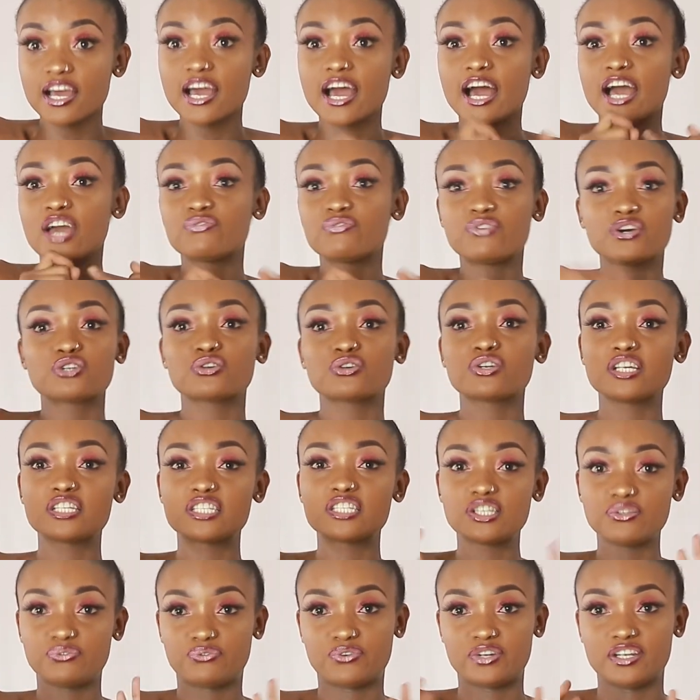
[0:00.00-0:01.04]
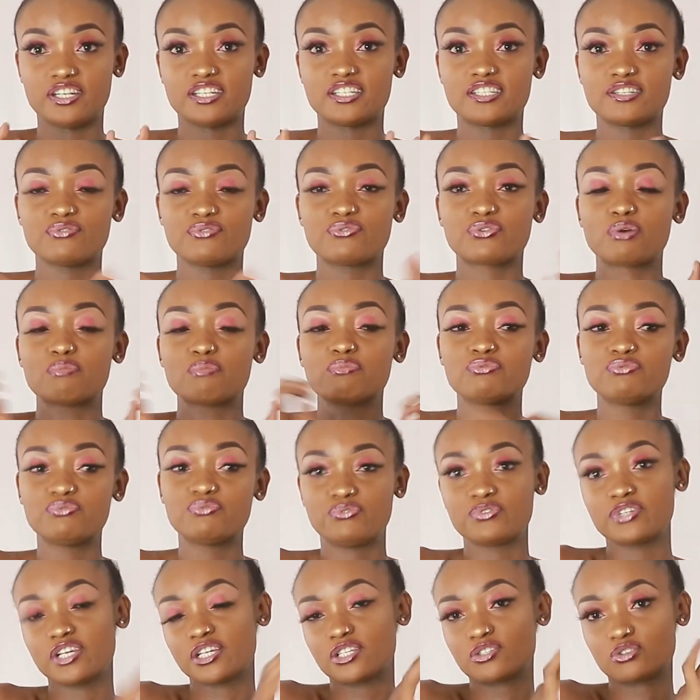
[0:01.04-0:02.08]
High fashion is different from
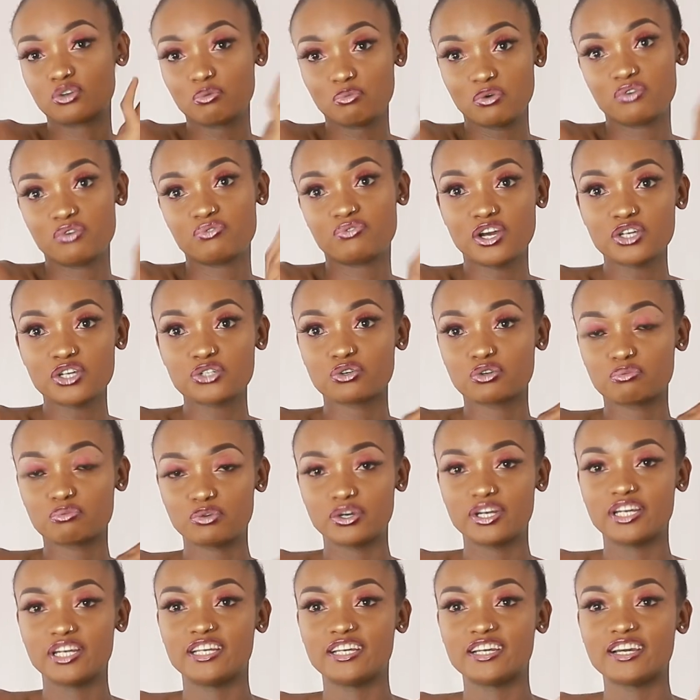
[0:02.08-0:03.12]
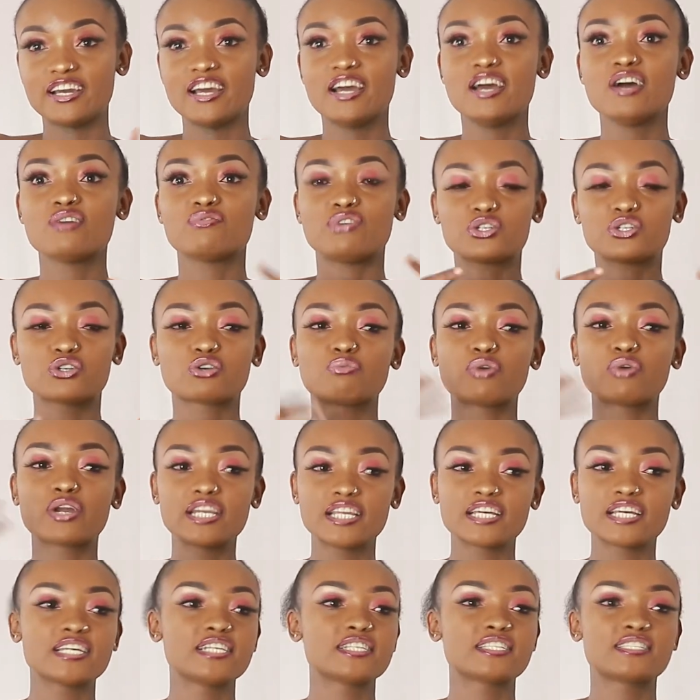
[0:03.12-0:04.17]
just normal fashion modeling. Fashion
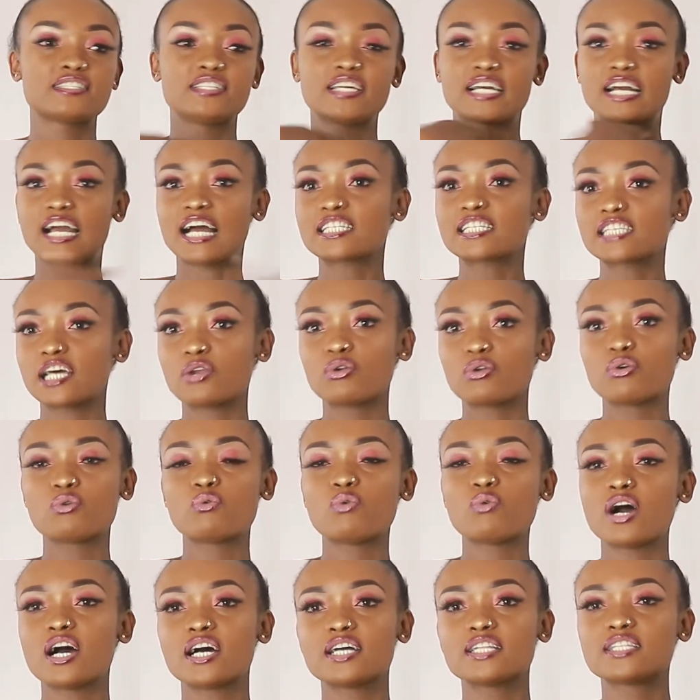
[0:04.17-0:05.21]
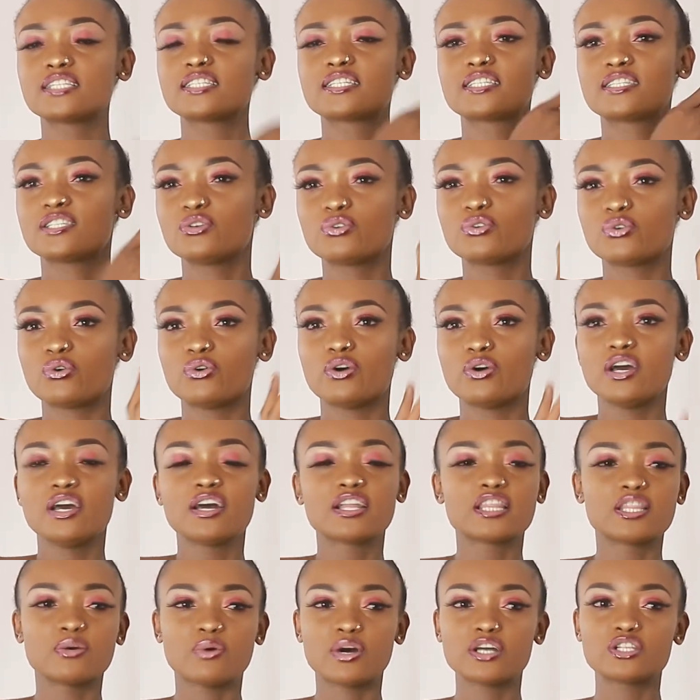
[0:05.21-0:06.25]
modeling is the catalog ones, the
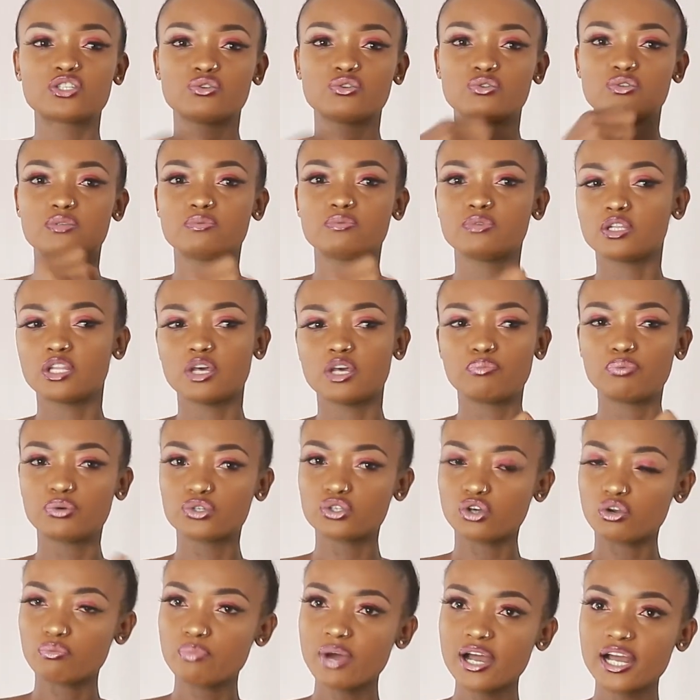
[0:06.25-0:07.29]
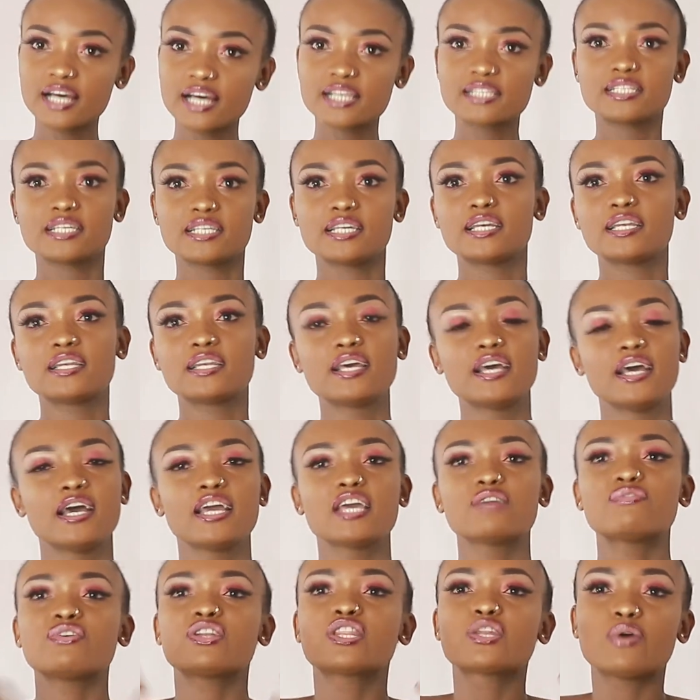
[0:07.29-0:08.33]
ones they put on magazine,
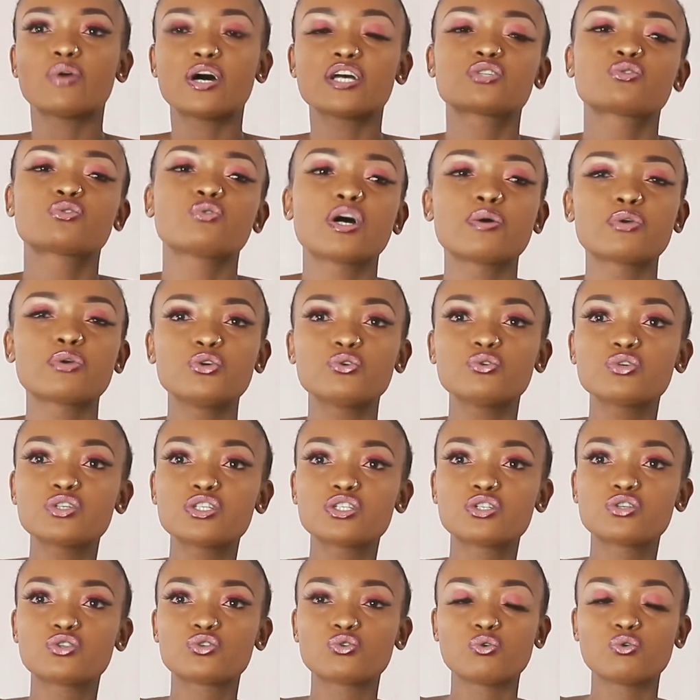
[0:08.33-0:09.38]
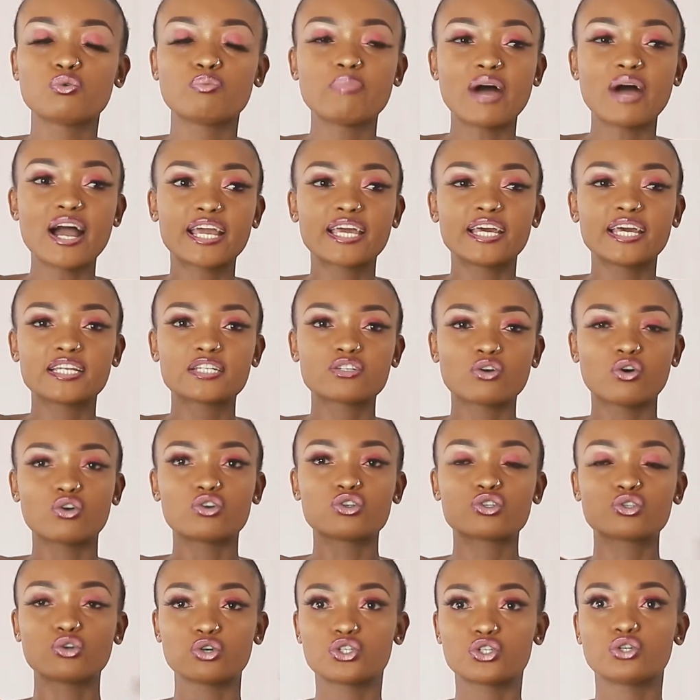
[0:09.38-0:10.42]
even the ones who are used to market on
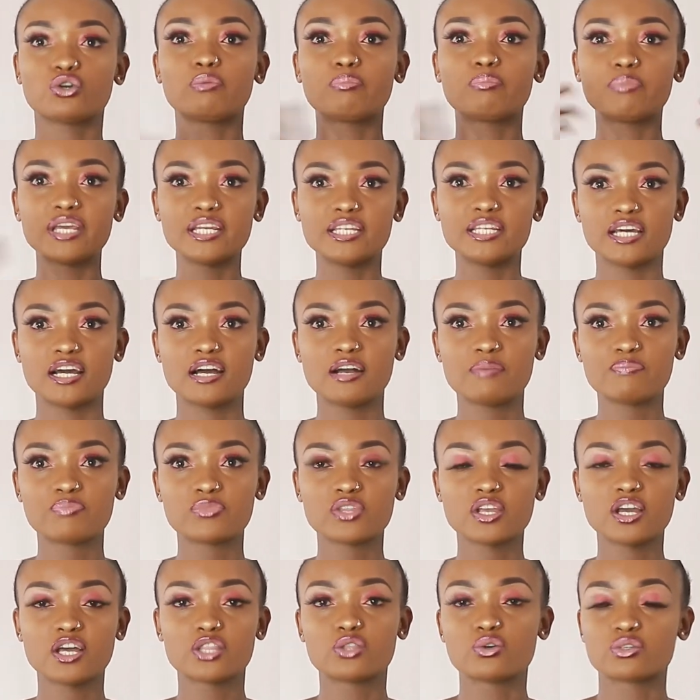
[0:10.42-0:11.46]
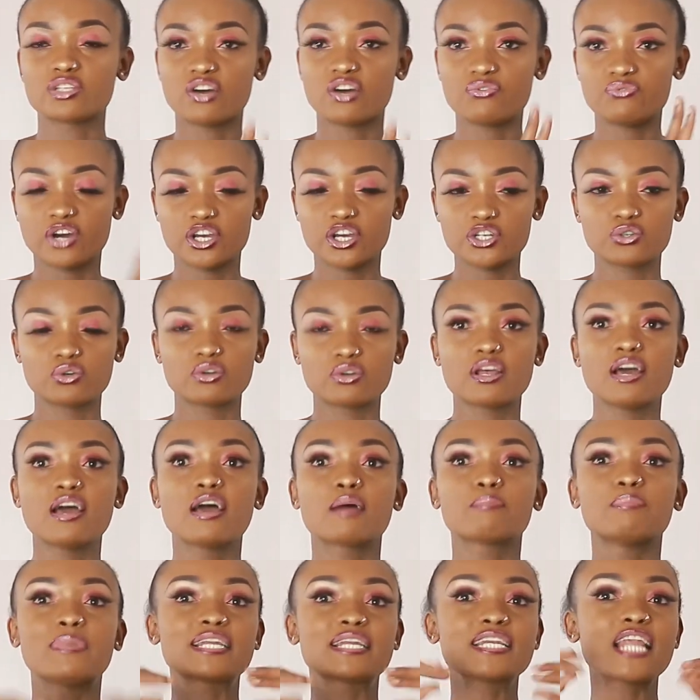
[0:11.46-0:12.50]
social media. Those are fashion.
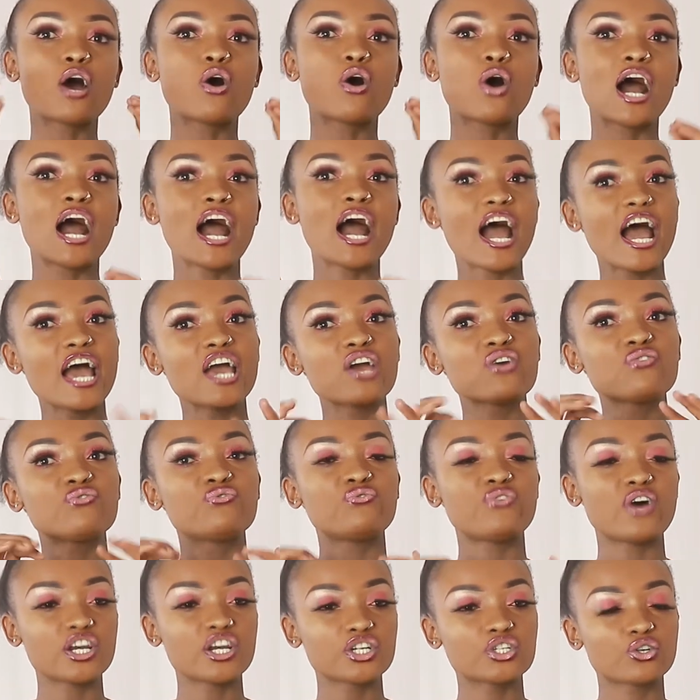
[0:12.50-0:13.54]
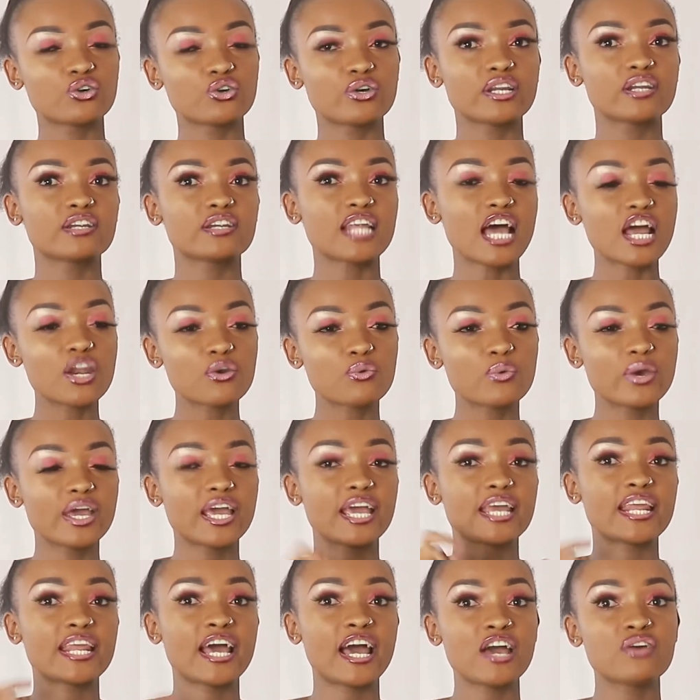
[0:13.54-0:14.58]
But now high fashion, runway
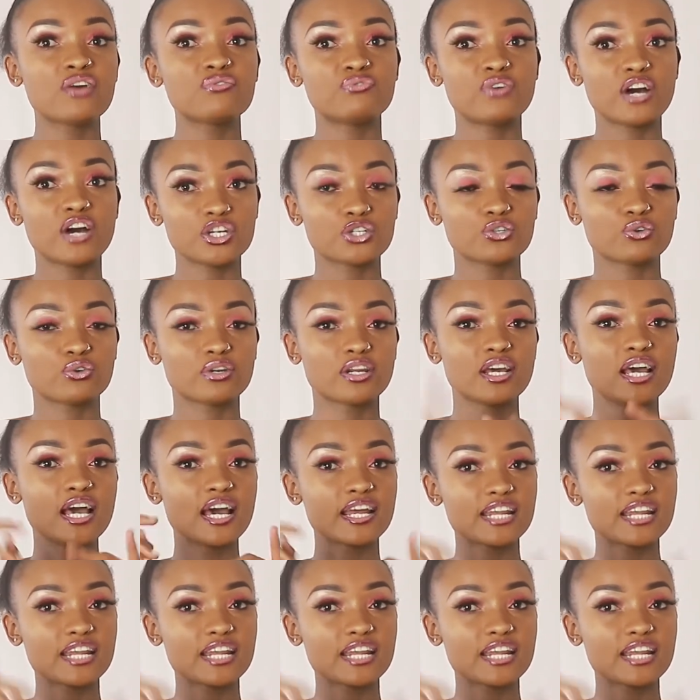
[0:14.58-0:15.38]
and high fashion,